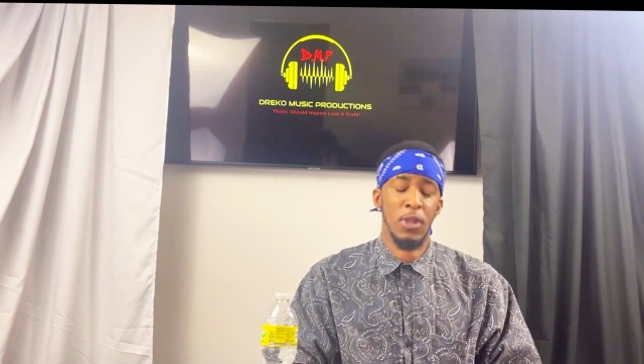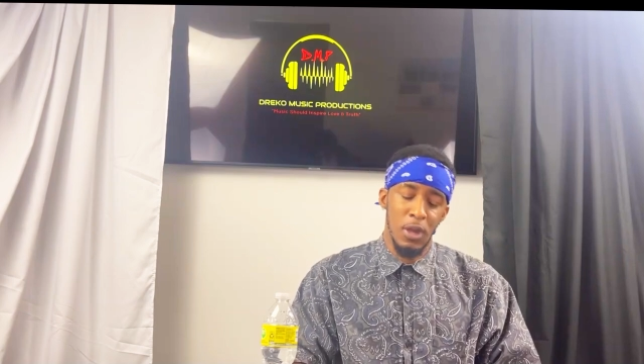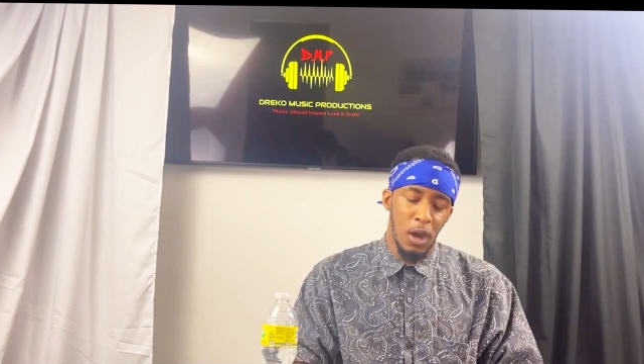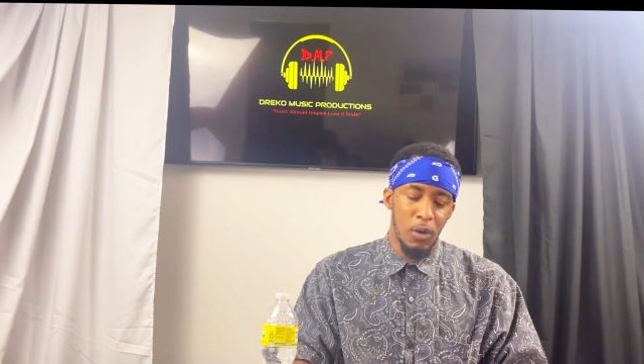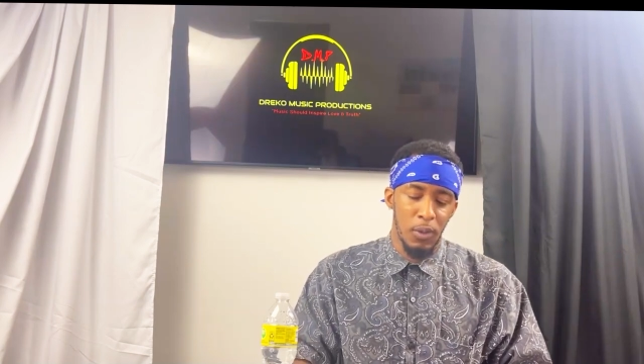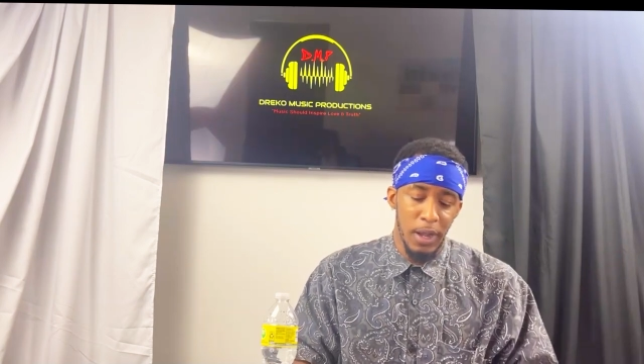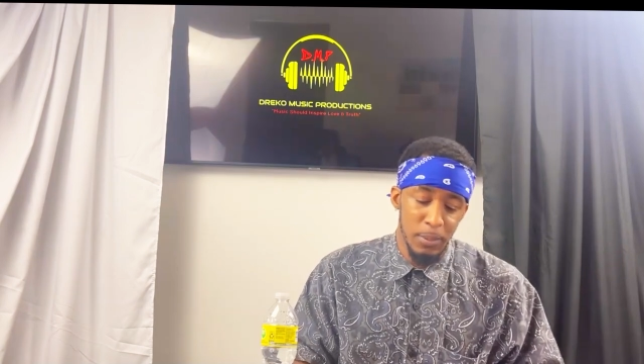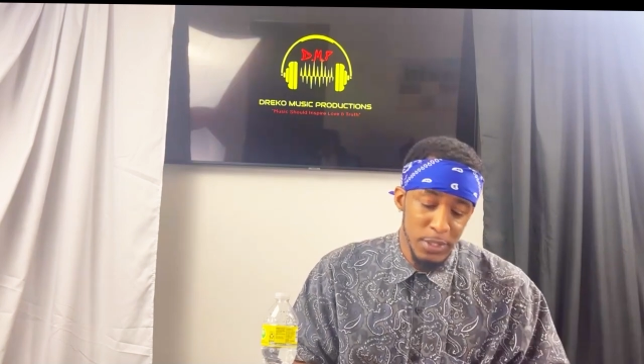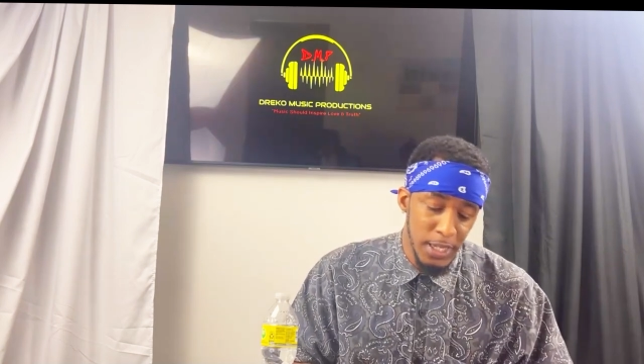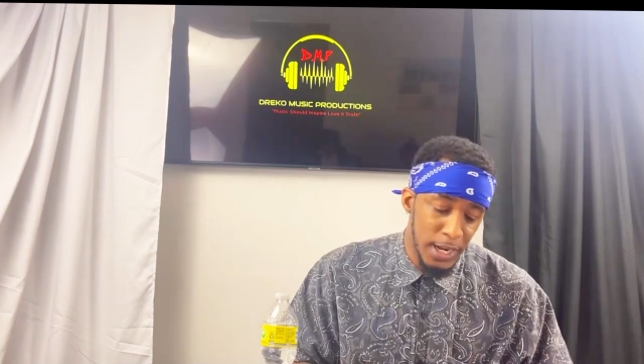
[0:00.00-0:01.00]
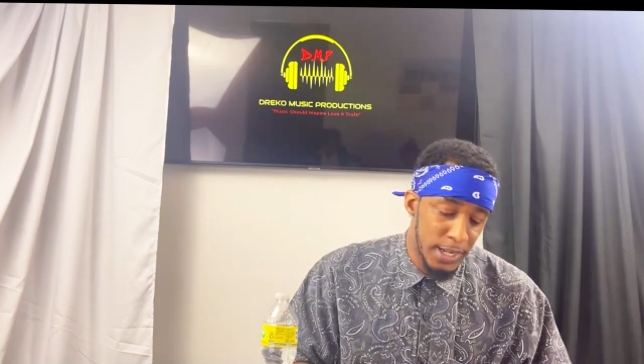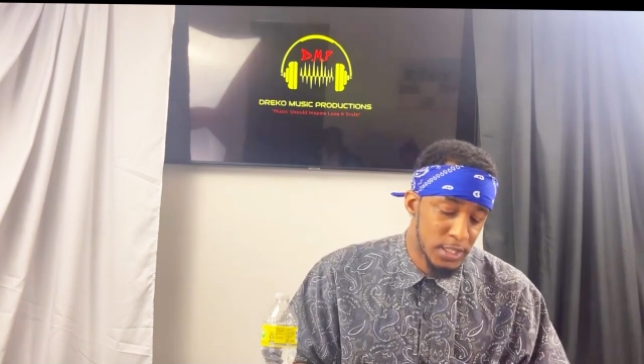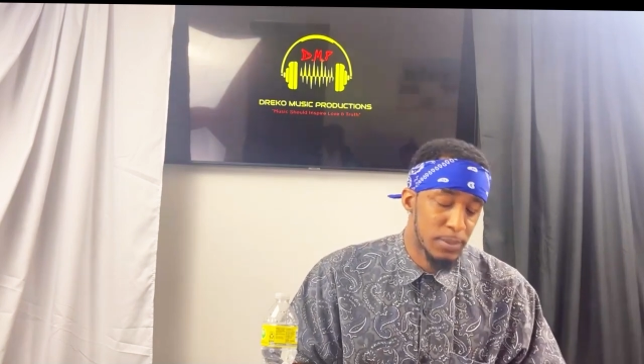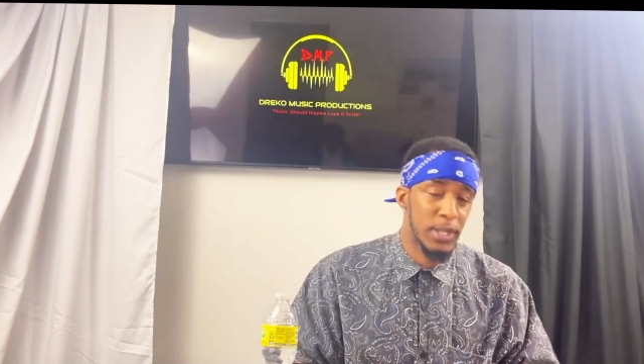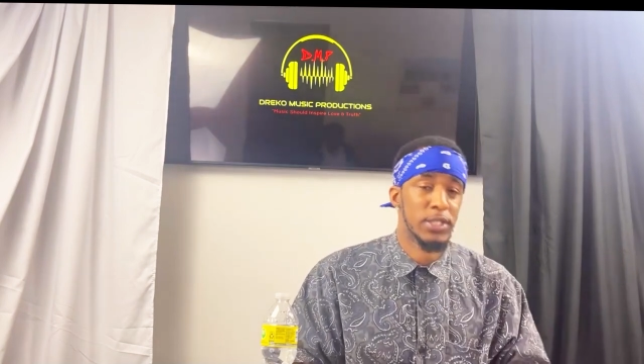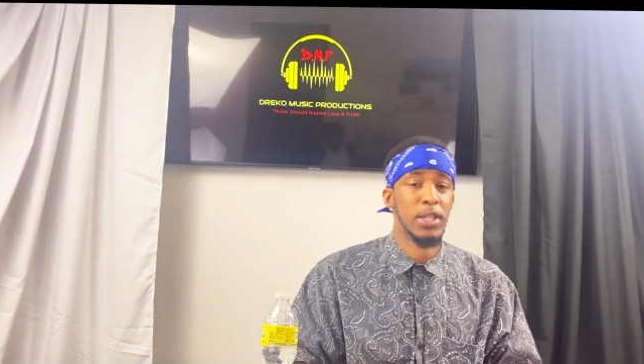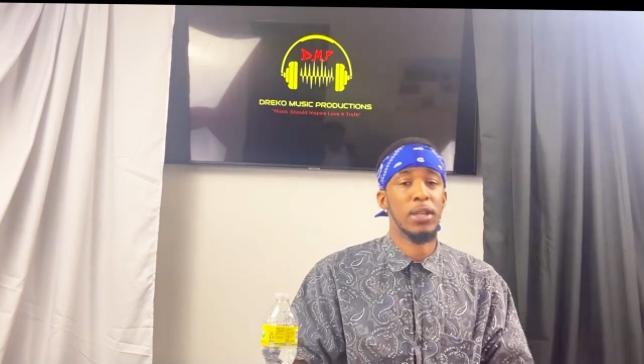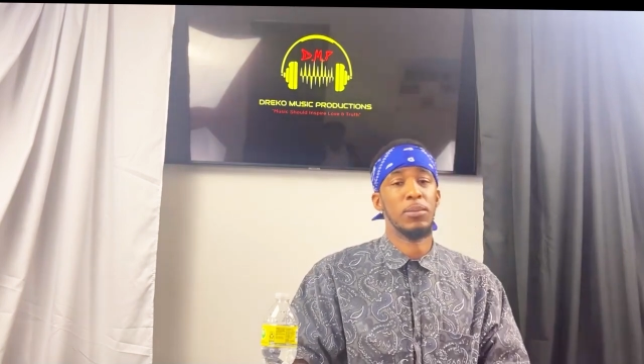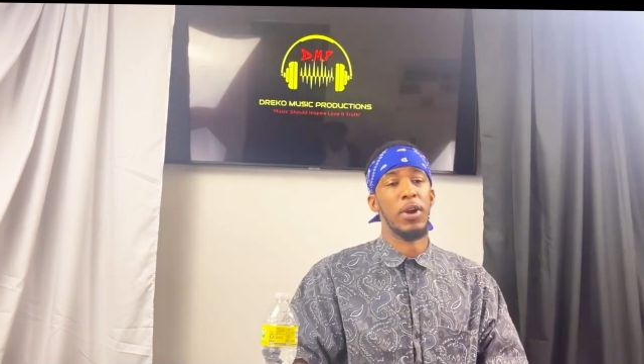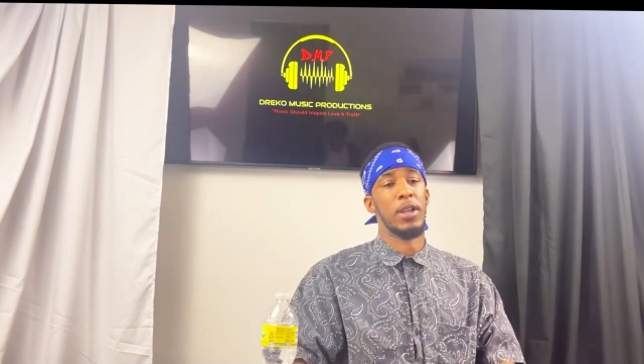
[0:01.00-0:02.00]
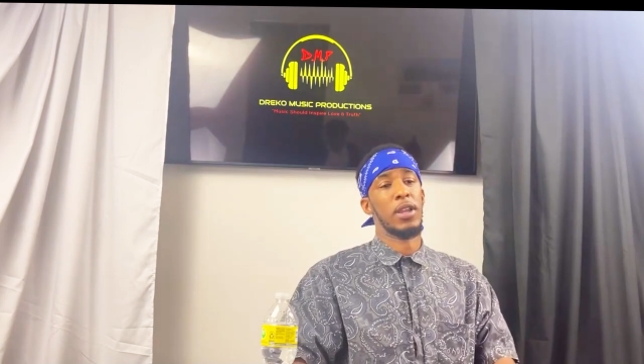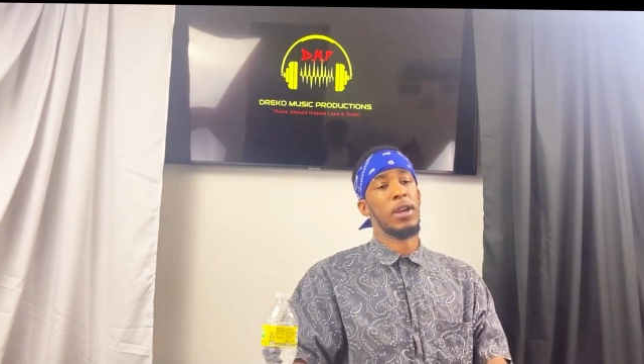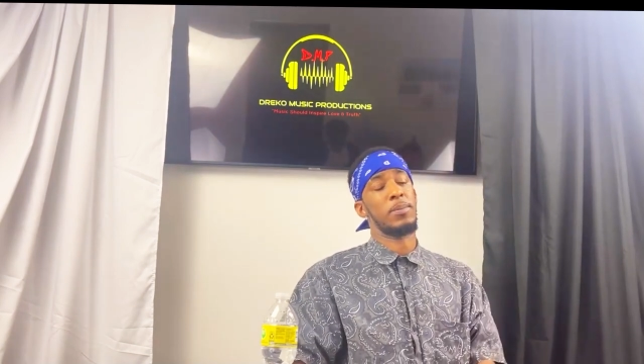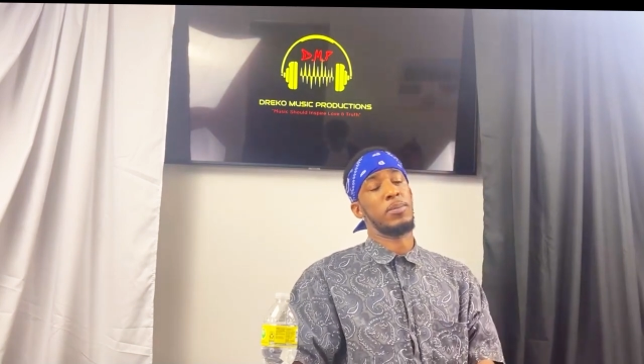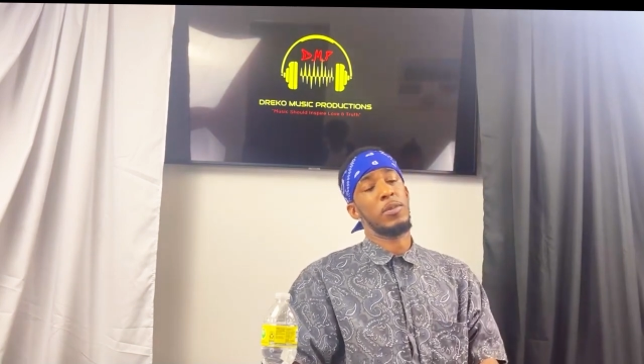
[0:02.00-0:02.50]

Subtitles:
All right, I'm gonna shout out to my team right now.